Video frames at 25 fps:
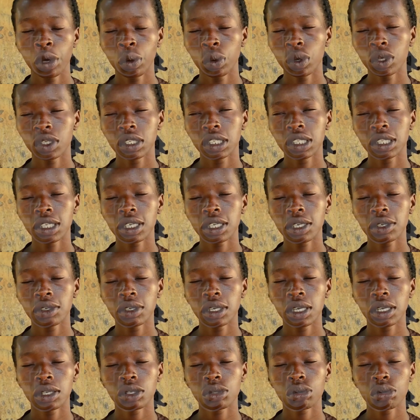He was in
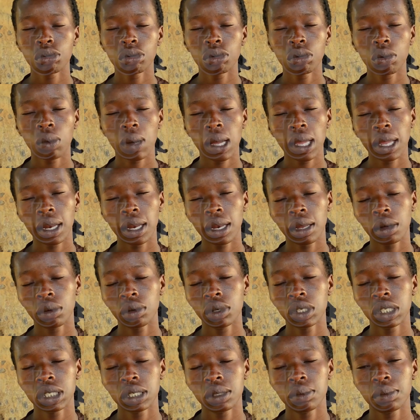secondary school while I
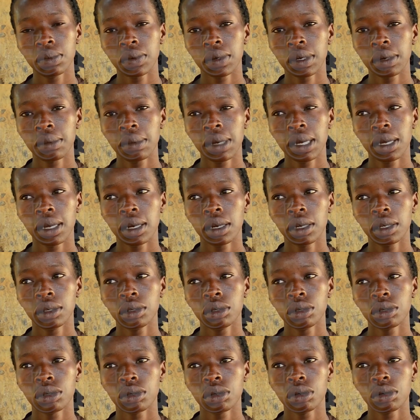was in primary,
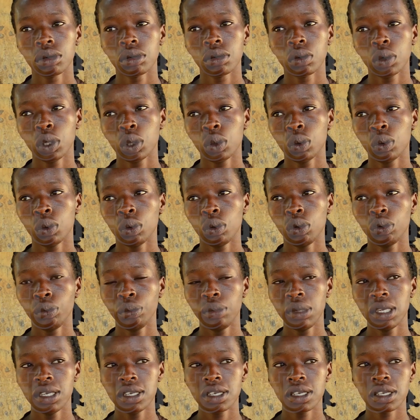so we
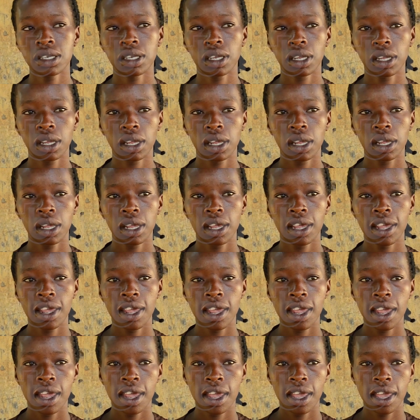could meet
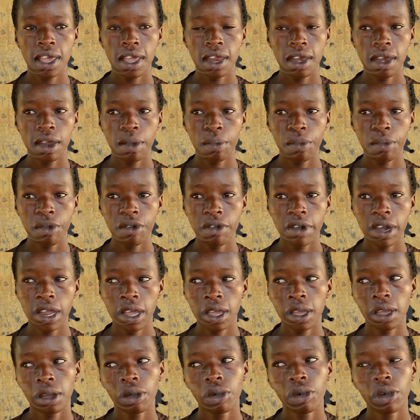in the
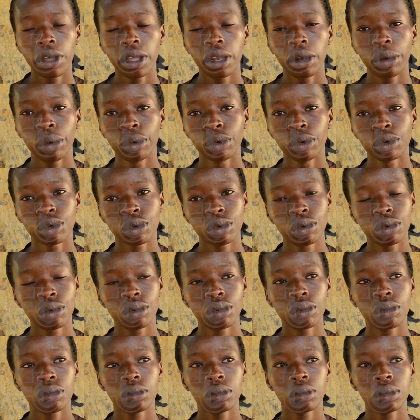morning, going to
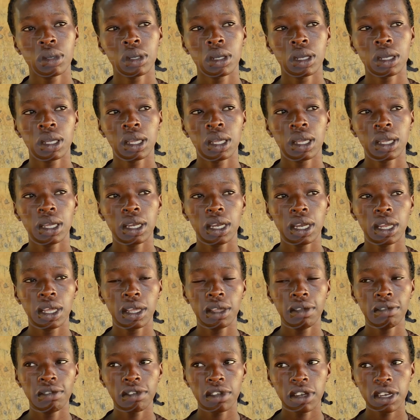school, in
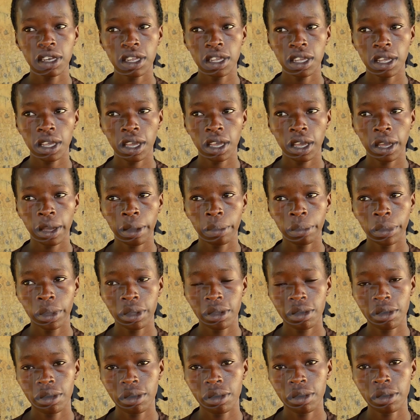the evening,
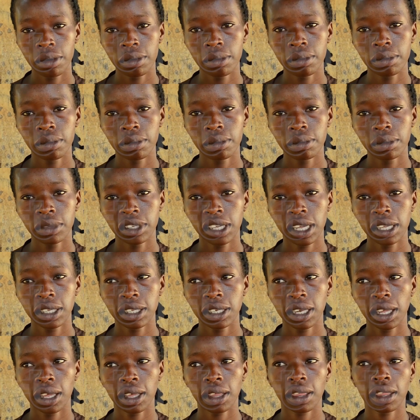coming home,
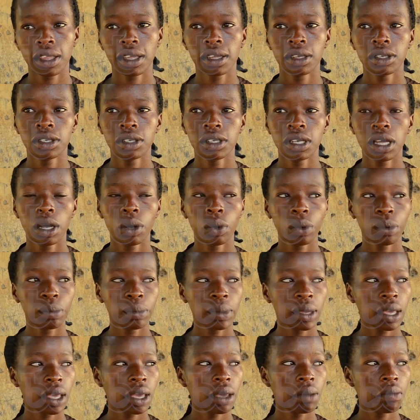just like that. Now we
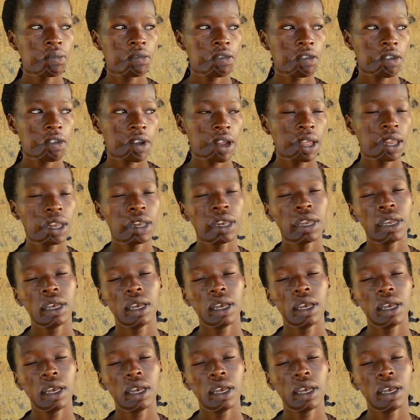became friends.